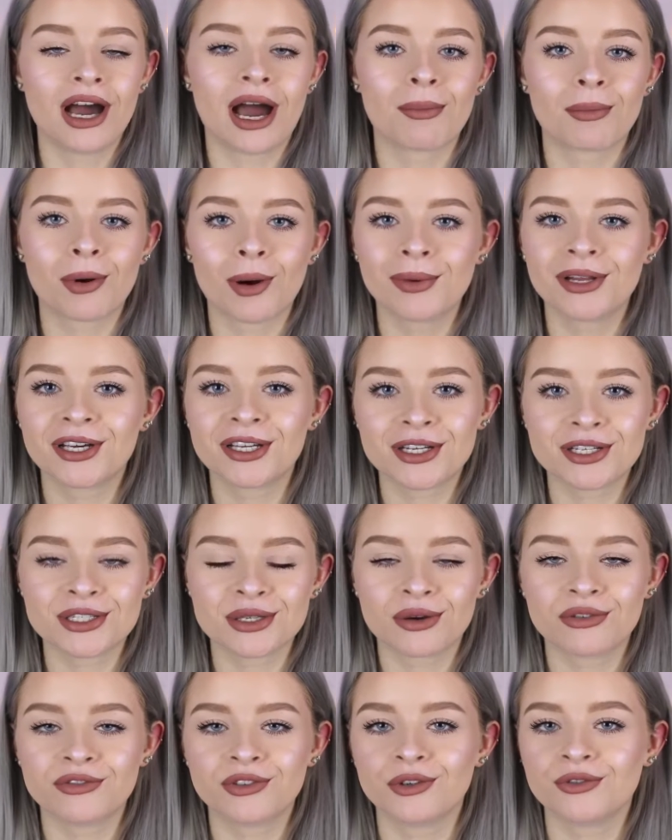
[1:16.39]
I'm probably going to
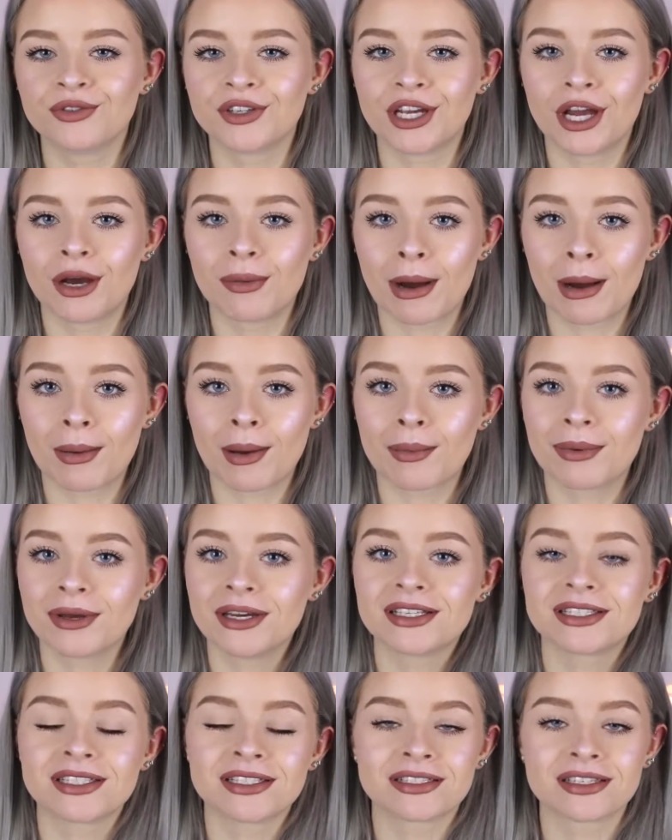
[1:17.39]
do a full video about my
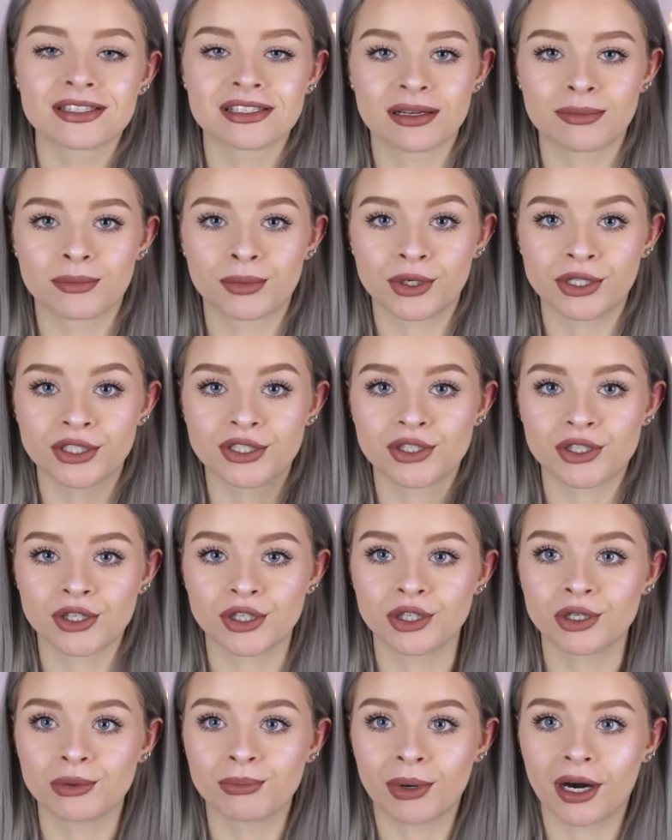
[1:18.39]
piercings at some point
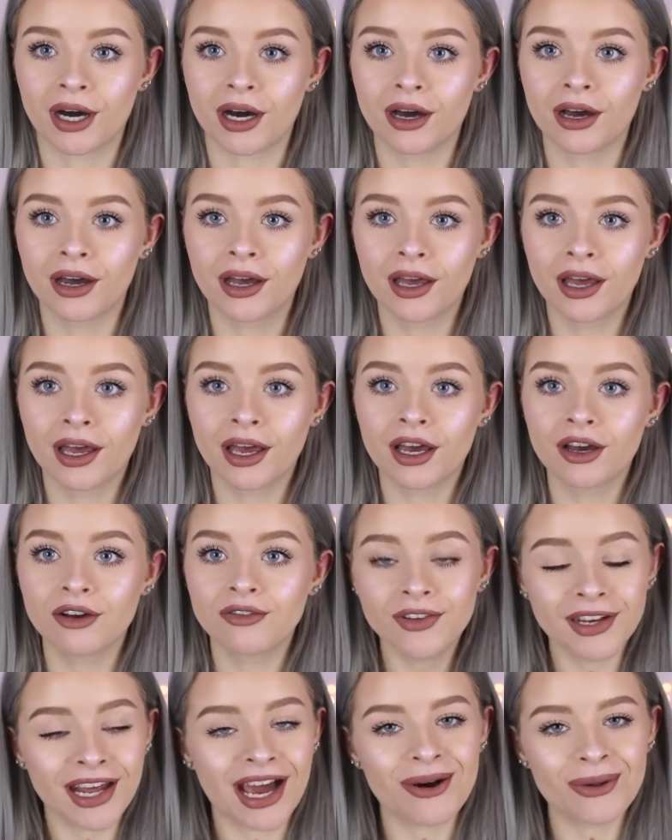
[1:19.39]
soon, but
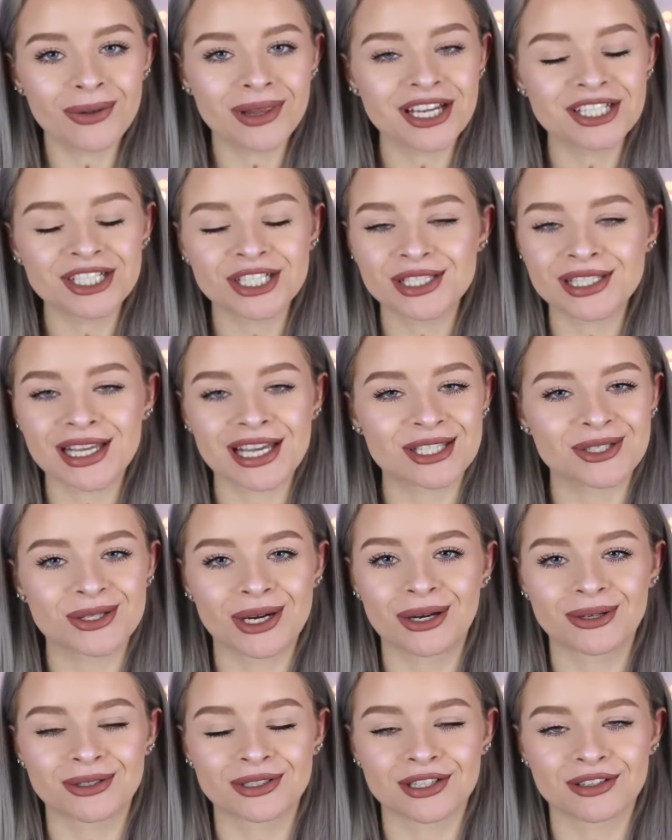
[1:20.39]
for now, let's just get
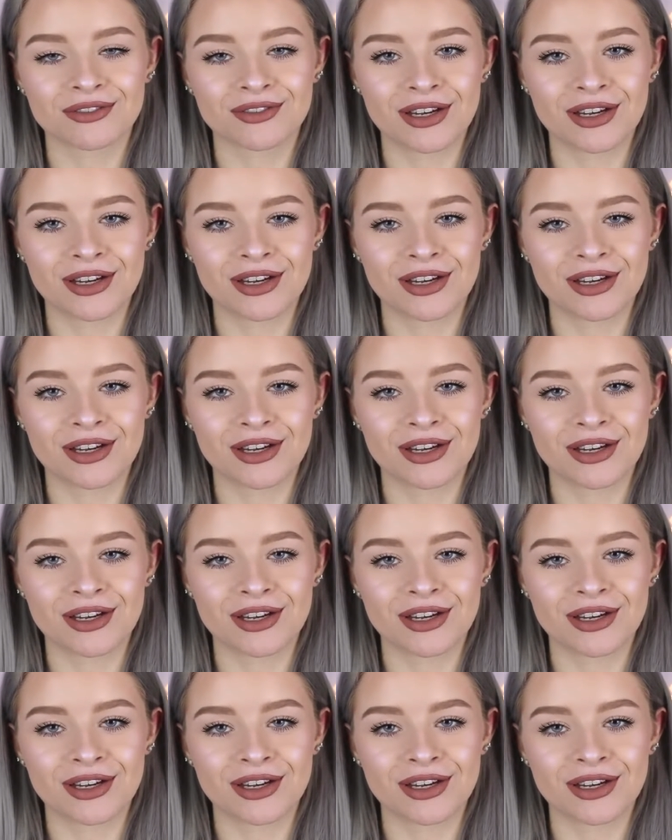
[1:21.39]
straight on to the